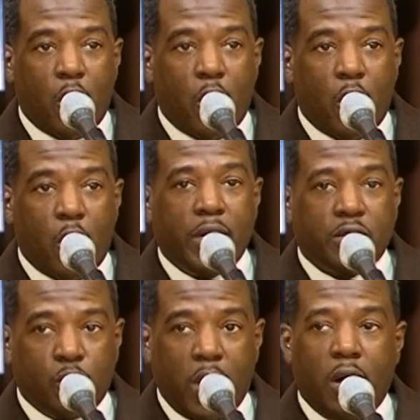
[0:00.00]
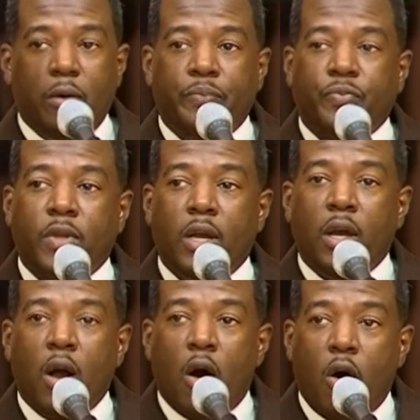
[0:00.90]
support as well.
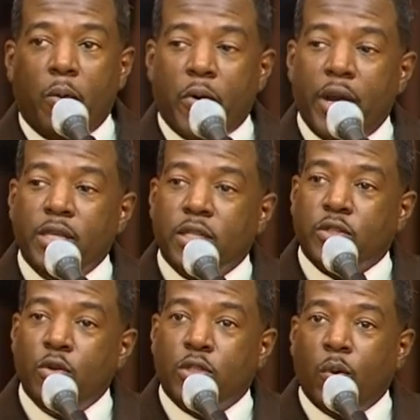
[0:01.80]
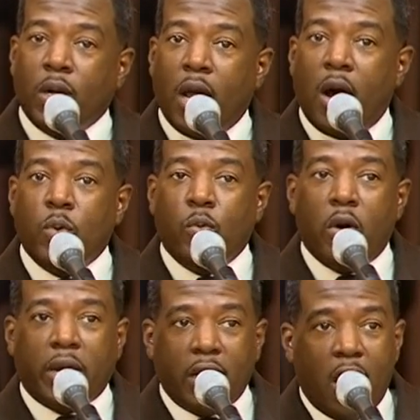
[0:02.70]
All praise is due to Allah. We're
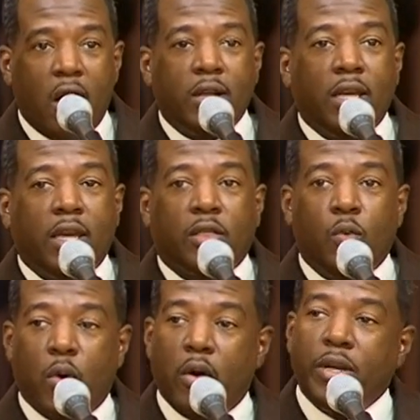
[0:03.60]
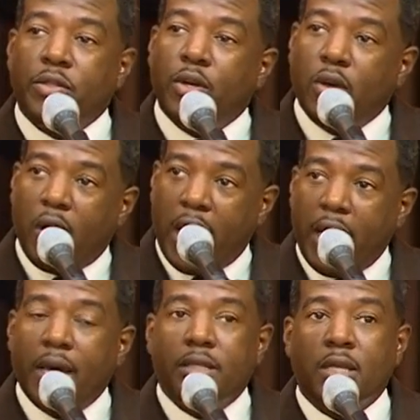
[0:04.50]
working hard to get the word into your
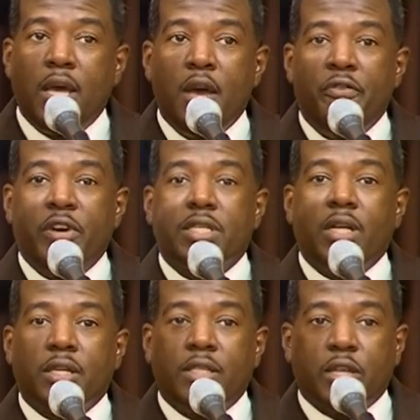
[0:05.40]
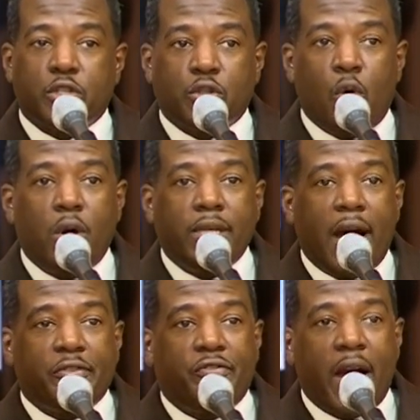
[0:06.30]
hands. Visit us at
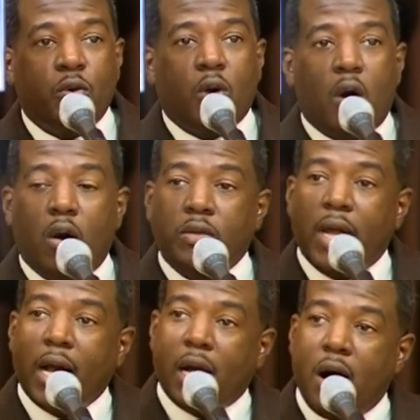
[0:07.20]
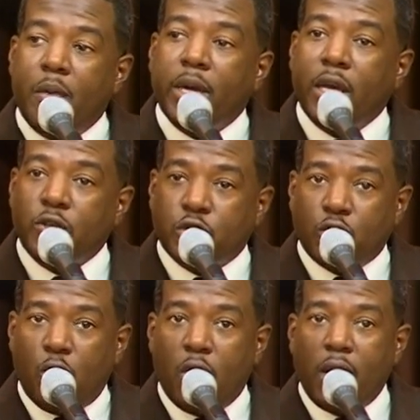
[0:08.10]
store.finalcall.com. Again,
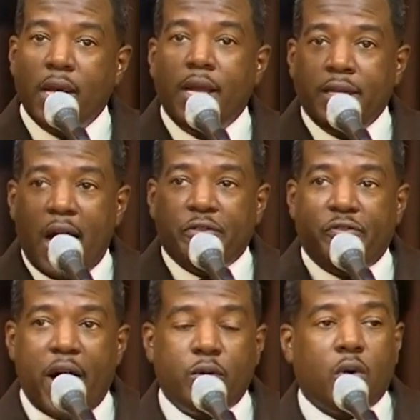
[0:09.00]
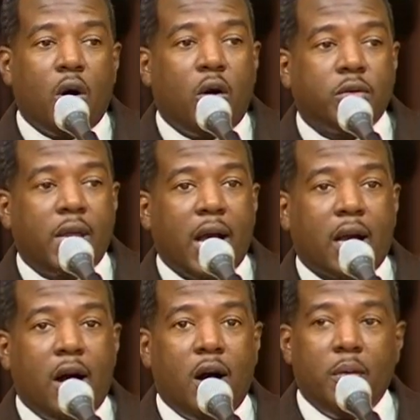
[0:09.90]

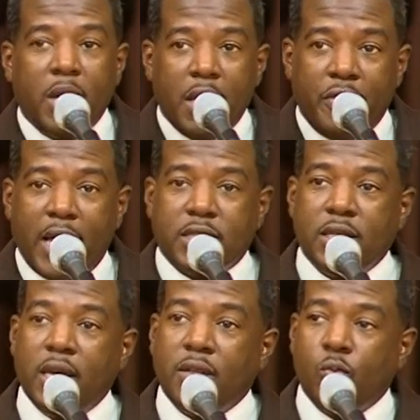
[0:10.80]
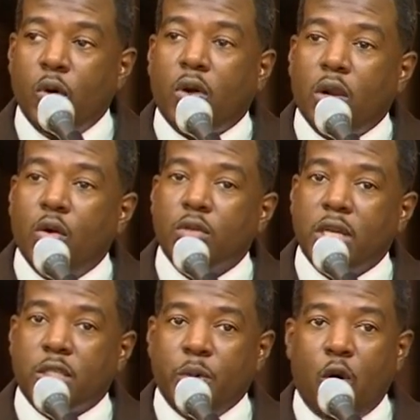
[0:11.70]
store.finalcall.com. That's it. We'll
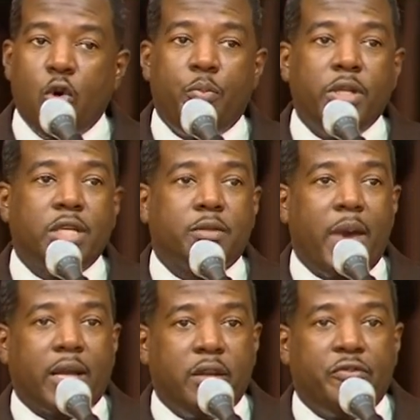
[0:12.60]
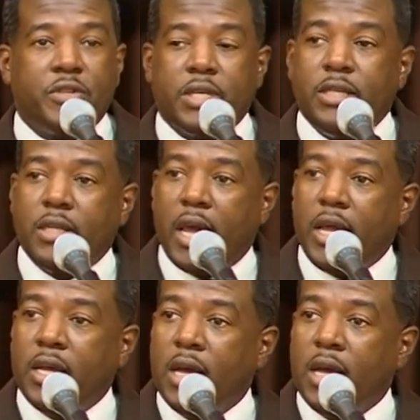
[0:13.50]
close as we open this magnificent day